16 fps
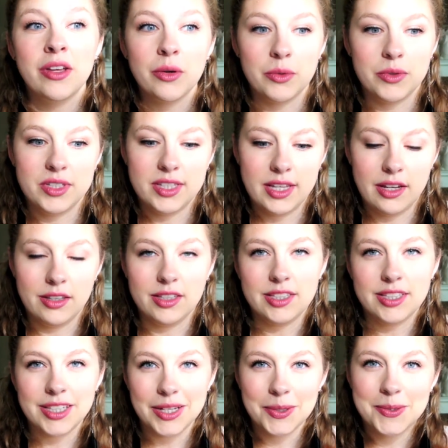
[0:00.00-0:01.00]
we'll see how this
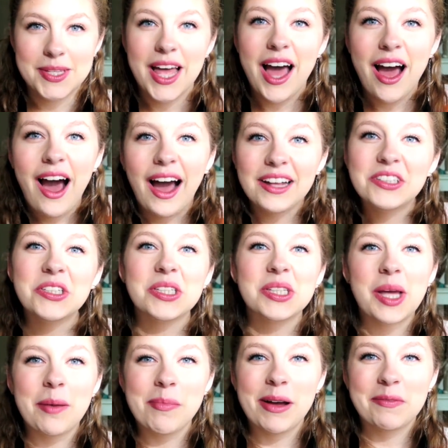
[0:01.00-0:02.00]
goes. I just
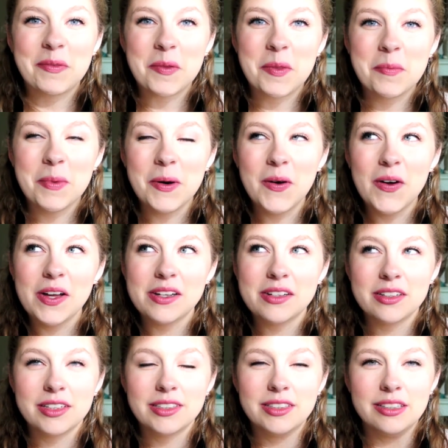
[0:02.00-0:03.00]
got back from the mall and
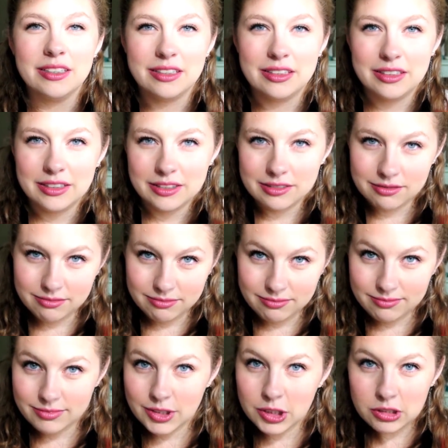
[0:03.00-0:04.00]
I did a
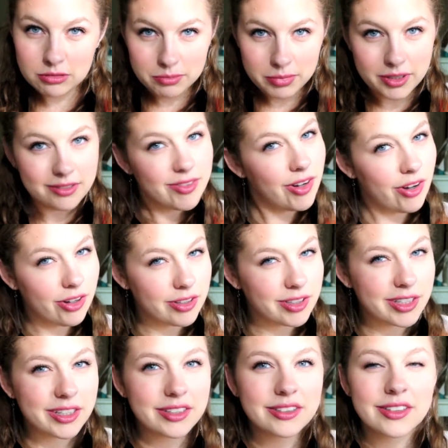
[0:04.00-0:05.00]
good bit of
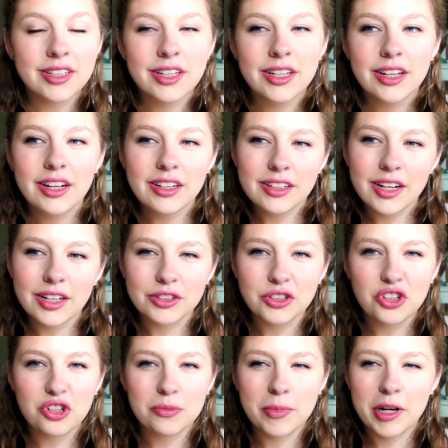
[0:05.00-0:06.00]
hauling. Not
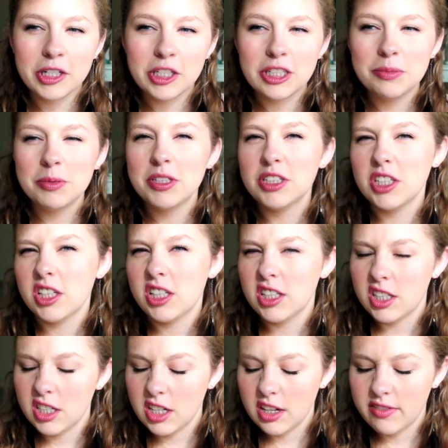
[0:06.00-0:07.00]
too much, but just
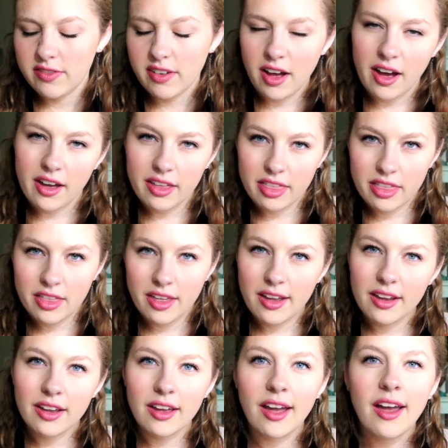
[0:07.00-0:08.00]
enough, I
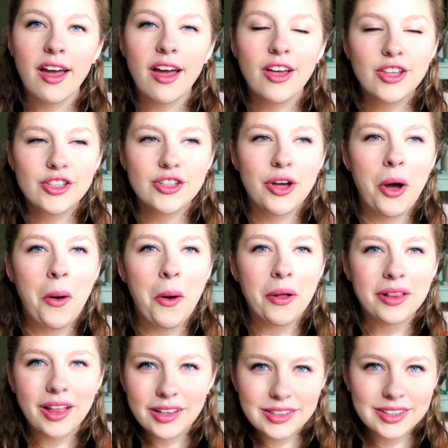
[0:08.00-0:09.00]
think. So
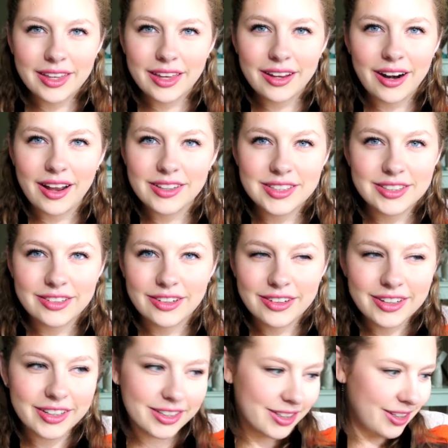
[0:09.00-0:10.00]
let's get
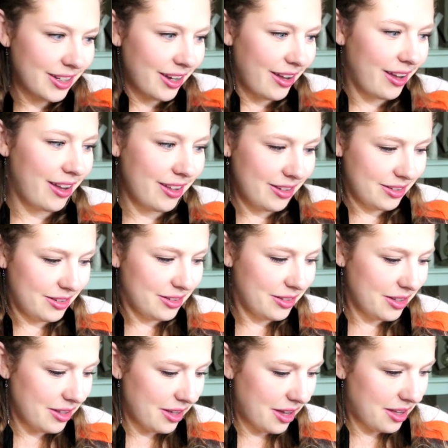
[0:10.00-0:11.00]
started, and
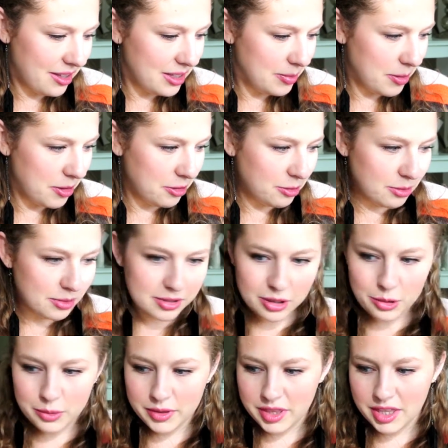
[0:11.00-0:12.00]
I suppose we'll
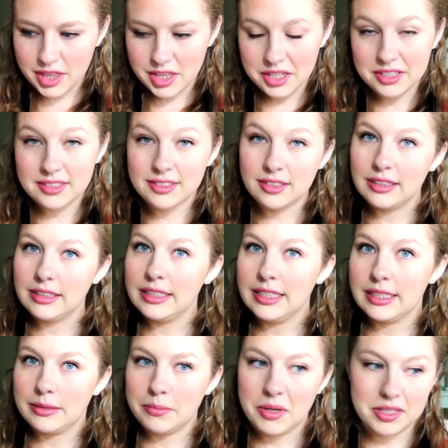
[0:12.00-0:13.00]
start with the things that are
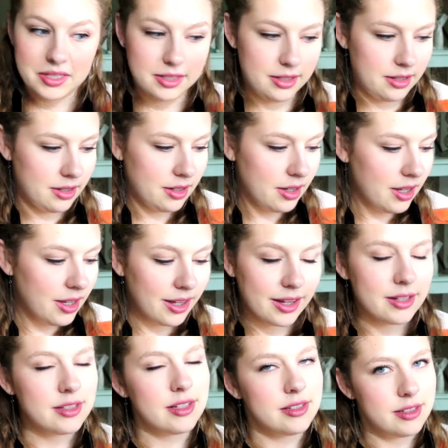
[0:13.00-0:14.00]
least messy,
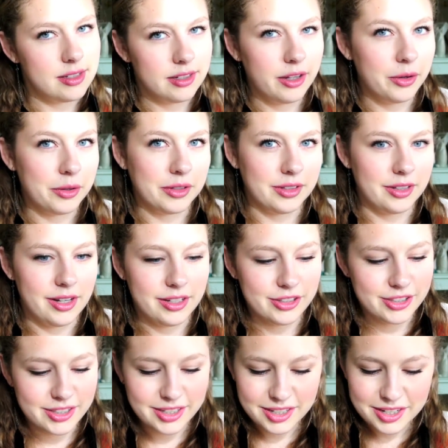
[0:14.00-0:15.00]
because I did go to
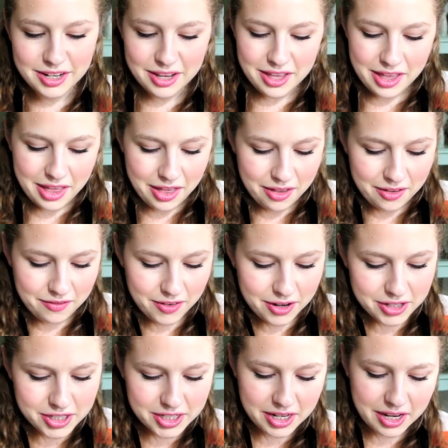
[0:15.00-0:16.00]
Lush.
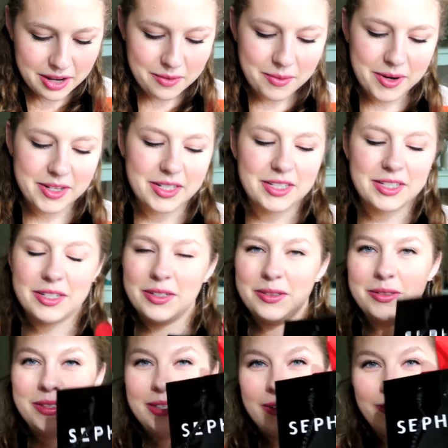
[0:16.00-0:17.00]
First, I went to
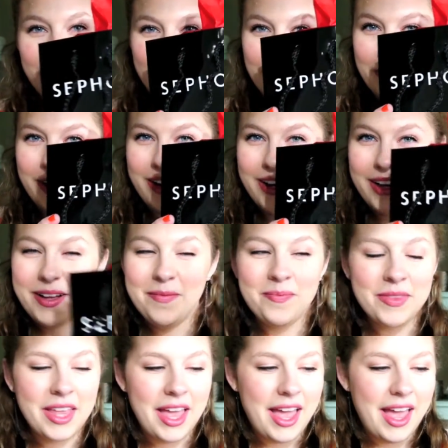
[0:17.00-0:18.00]
Sephora,
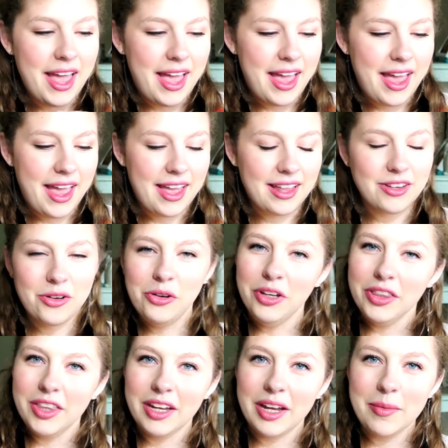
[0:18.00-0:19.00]
and the only
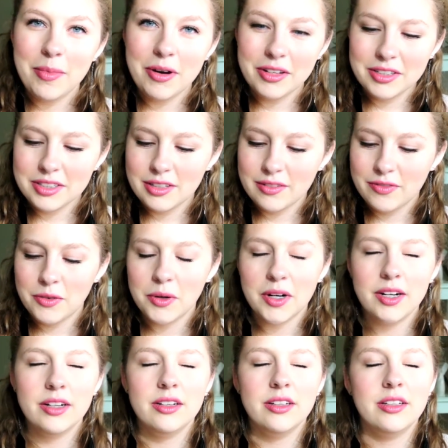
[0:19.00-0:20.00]
thing I bought in
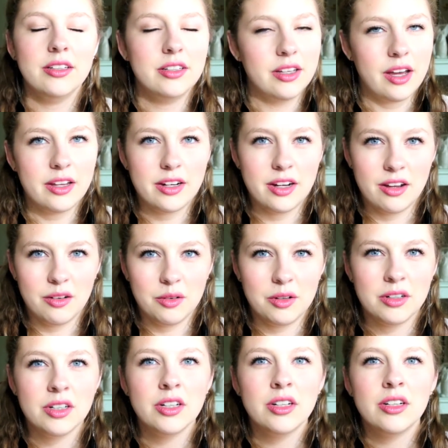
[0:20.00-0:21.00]
Sephora, I know,
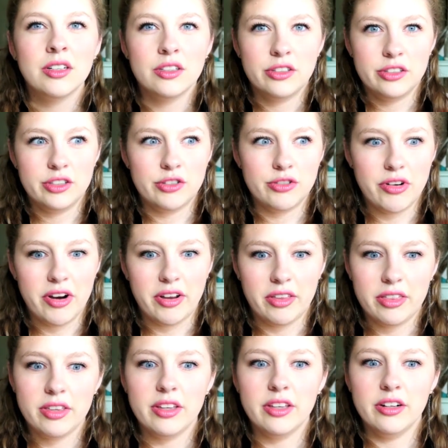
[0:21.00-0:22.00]

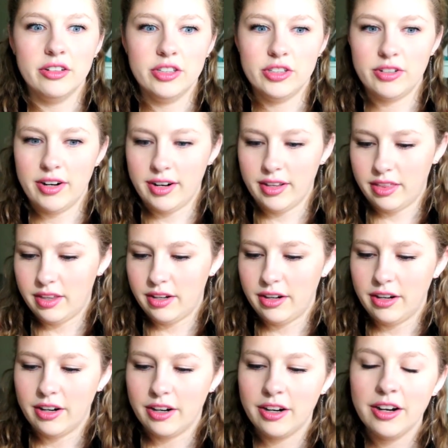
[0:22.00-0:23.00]
strength, inner strength
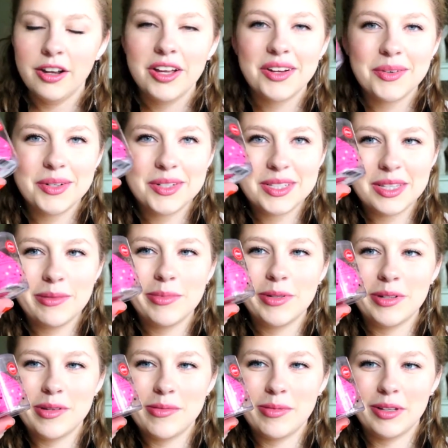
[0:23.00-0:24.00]
here, was the
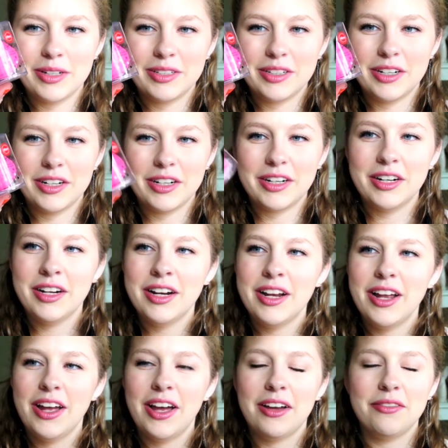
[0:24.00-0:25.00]
Beauty Blender.
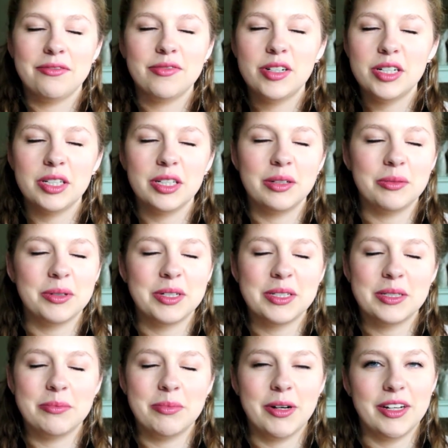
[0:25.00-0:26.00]
I really wanted
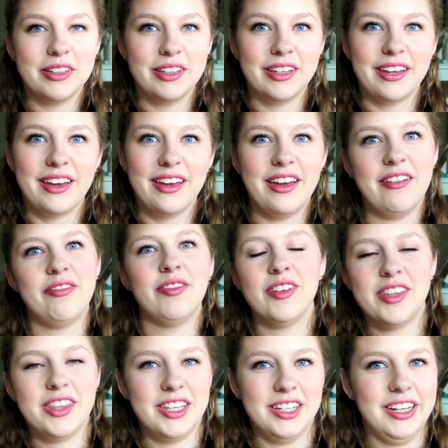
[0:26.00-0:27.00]
to buy like
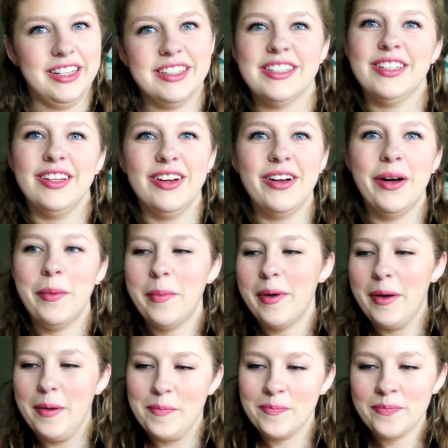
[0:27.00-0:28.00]
everything I saw,
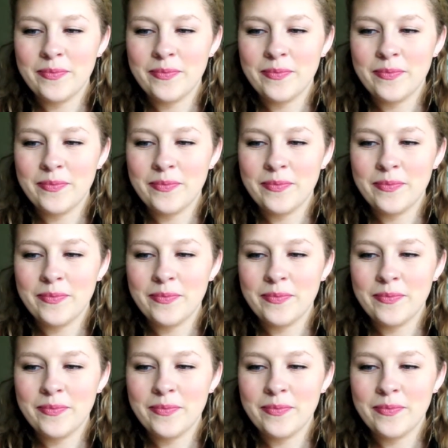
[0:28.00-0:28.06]
but